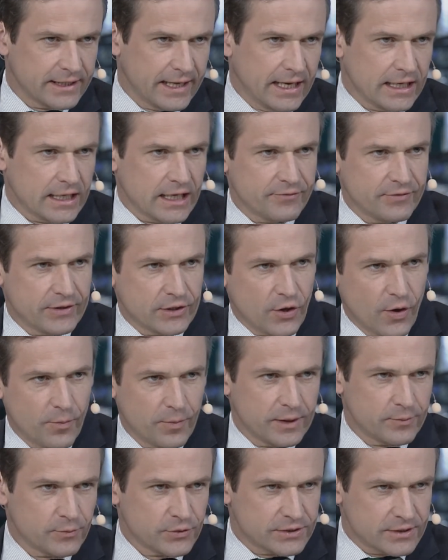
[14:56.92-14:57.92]
So it's
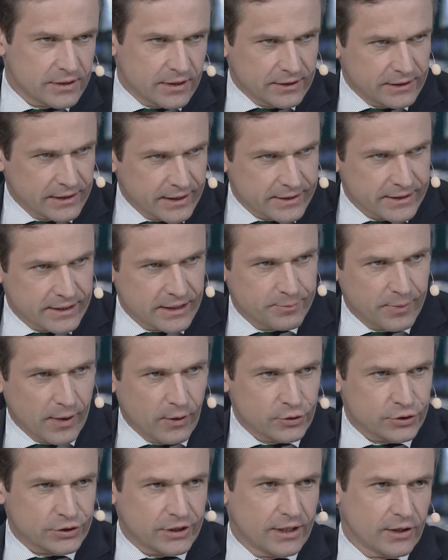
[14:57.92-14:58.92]
important there that the
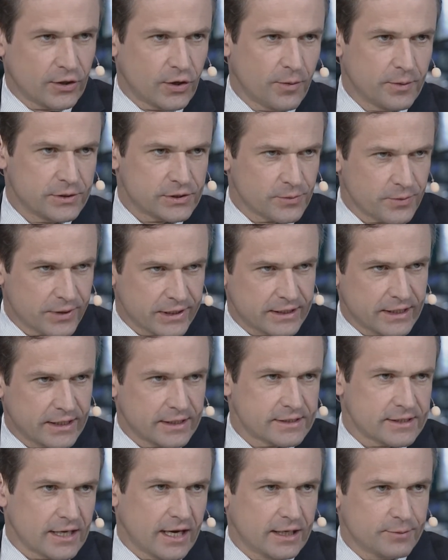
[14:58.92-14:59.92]
entire chain knows where the
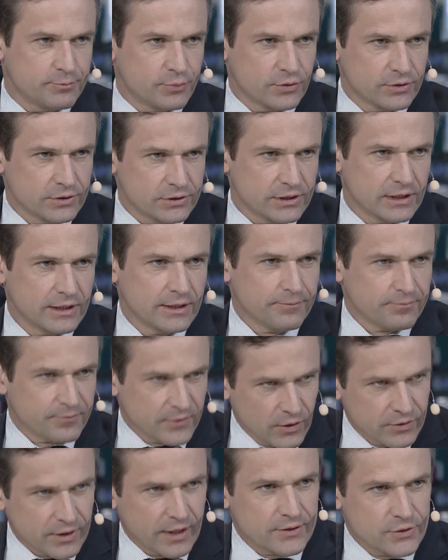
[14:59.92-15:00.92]
component is
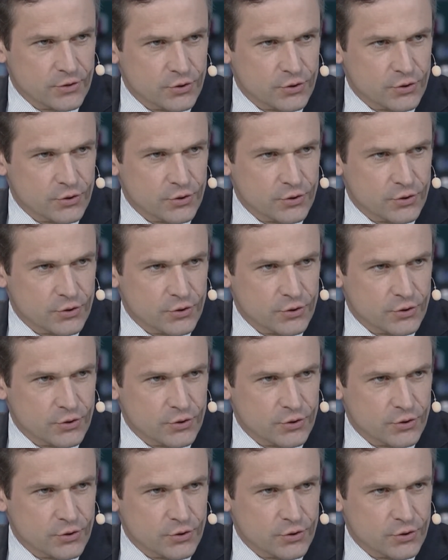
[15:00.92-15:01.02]
and that